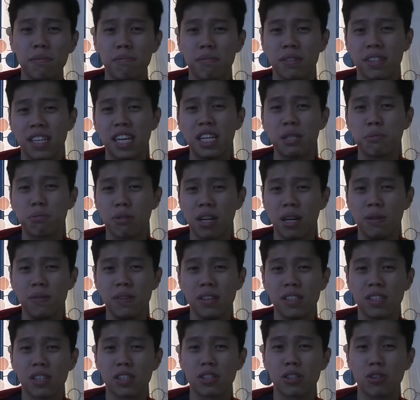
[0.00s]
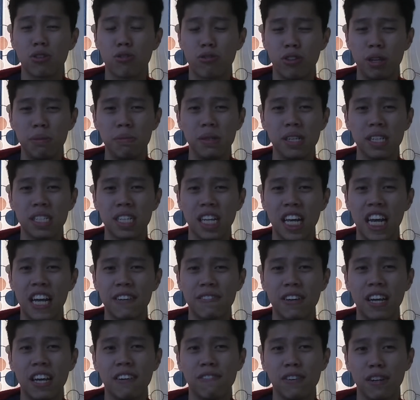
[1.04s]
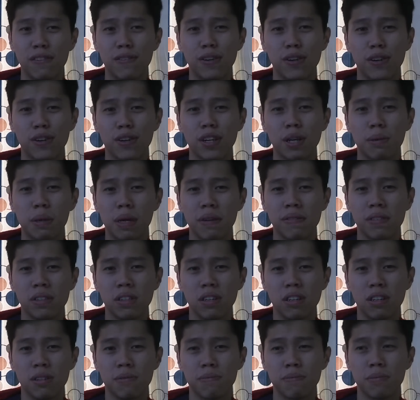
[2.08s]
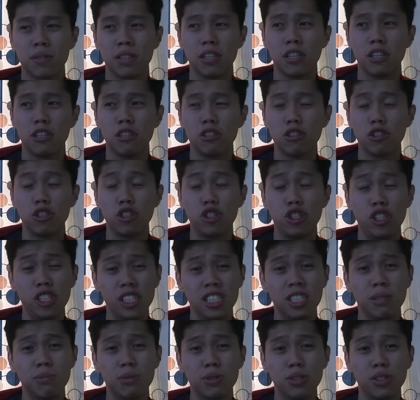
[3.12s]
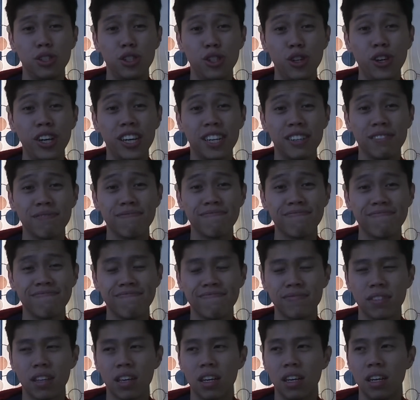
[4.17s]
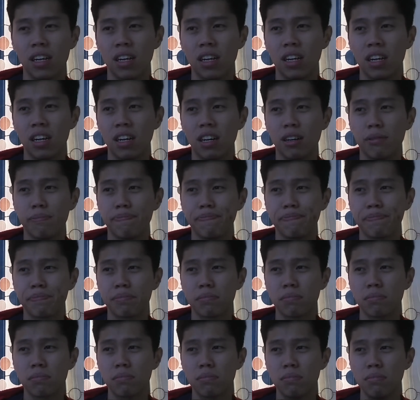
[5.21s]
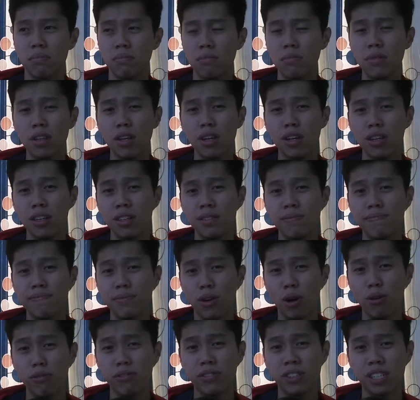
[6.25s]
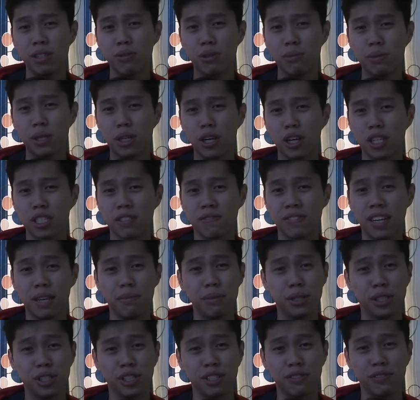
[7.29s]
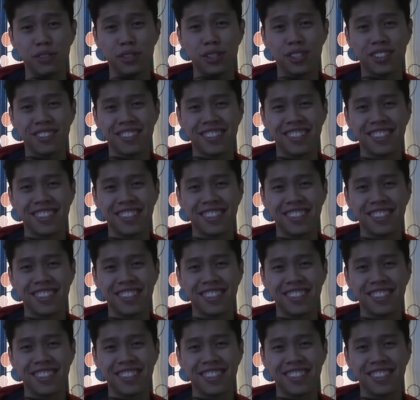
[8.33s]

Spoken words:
but that is probably the creepiest laugh I have ever heard come out of a doll. She seems to enjoy it. Um, Hopefully it won't be cause of nightmares in the future.